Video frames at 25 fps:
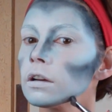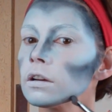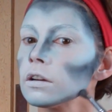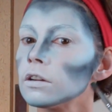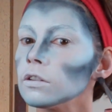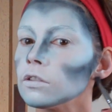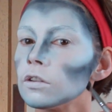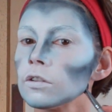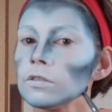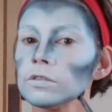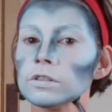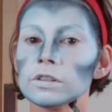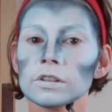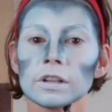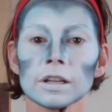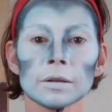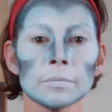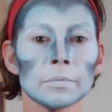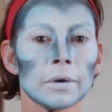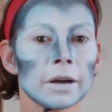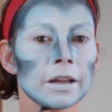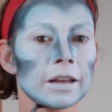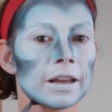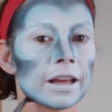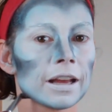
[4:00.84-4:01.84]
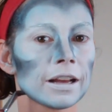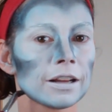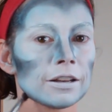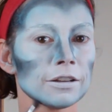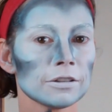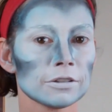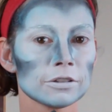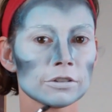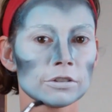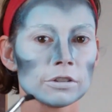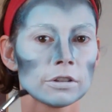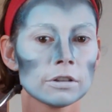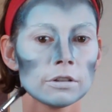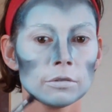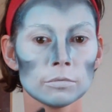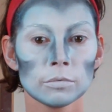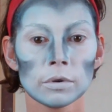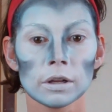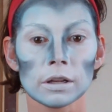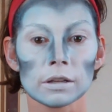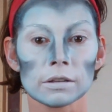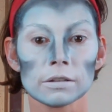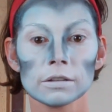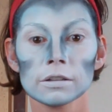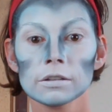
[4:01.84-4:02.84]
because obviously my neck looks,
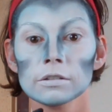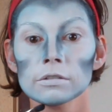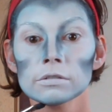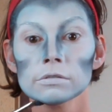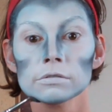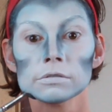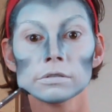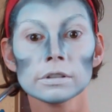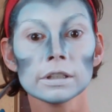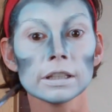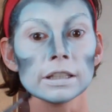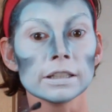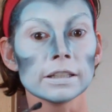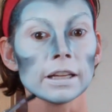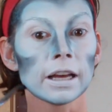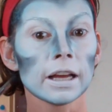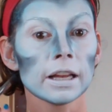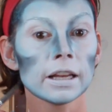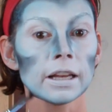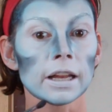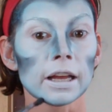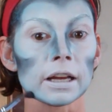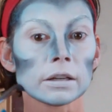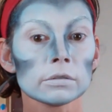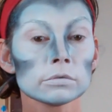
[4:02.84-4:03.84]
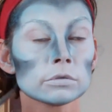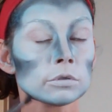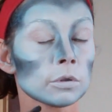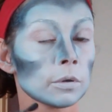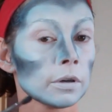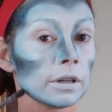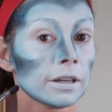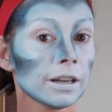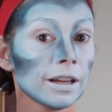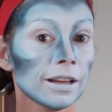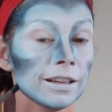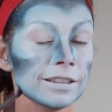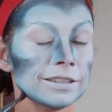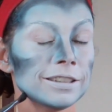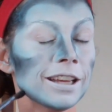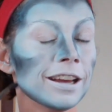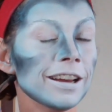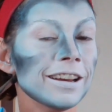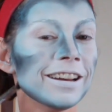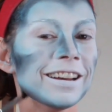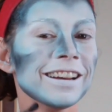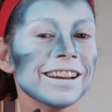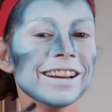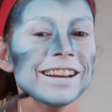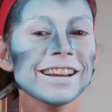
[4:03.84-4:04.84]
well, really tan now. It's quite nice.
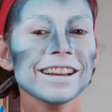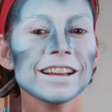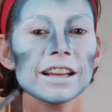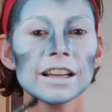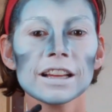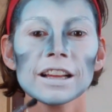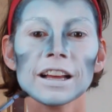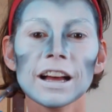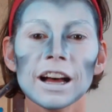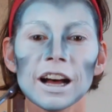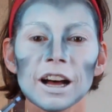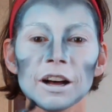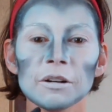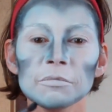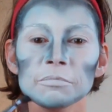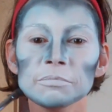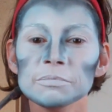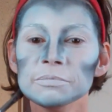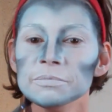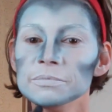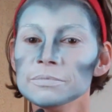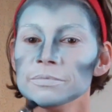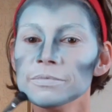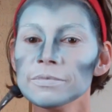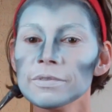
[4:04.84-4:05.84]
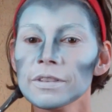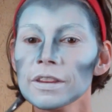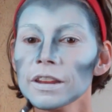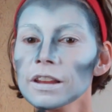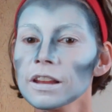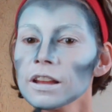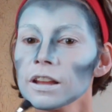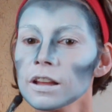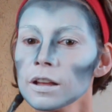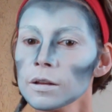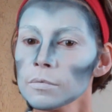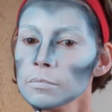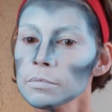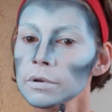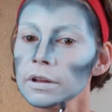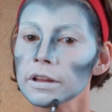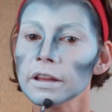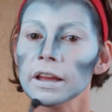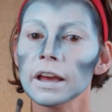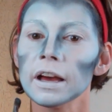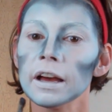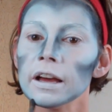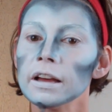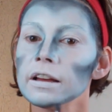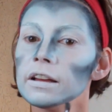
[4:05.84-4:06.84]
But
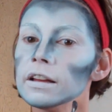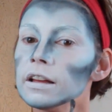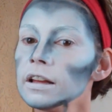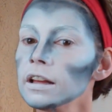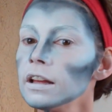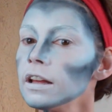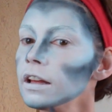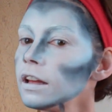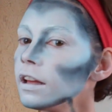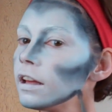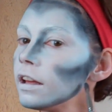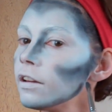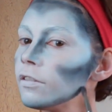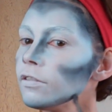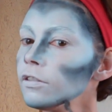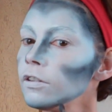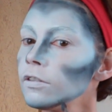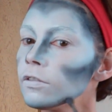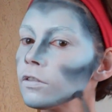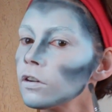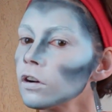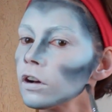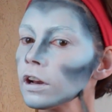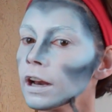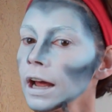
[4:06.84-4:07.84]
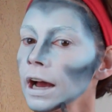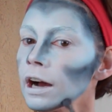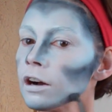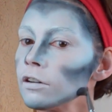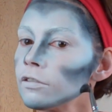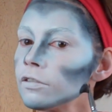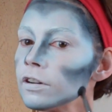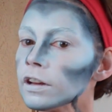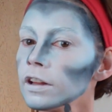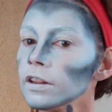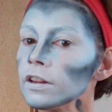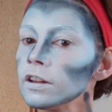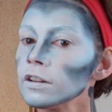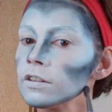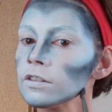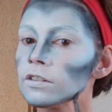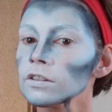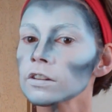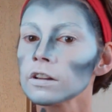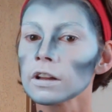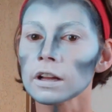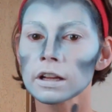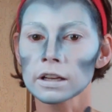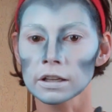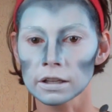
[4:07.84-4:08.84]
yeah, if you've got an outfit that's
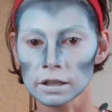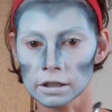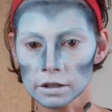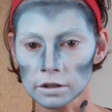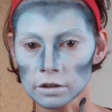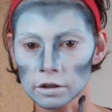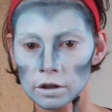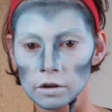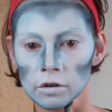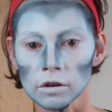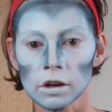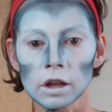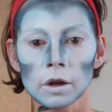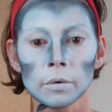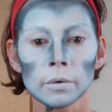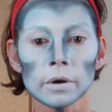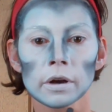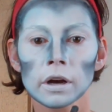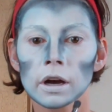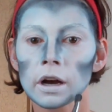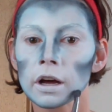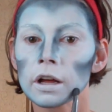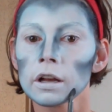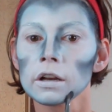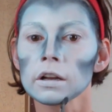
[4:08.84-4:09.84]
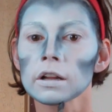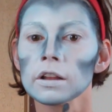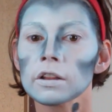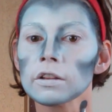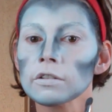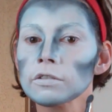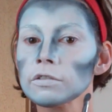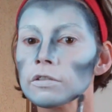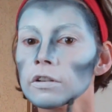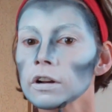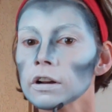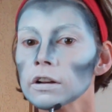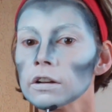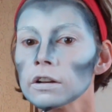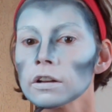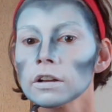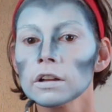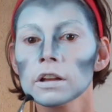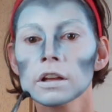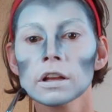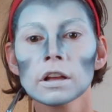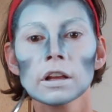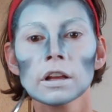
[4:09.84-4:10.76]
slightly, you know, lower cut at the front,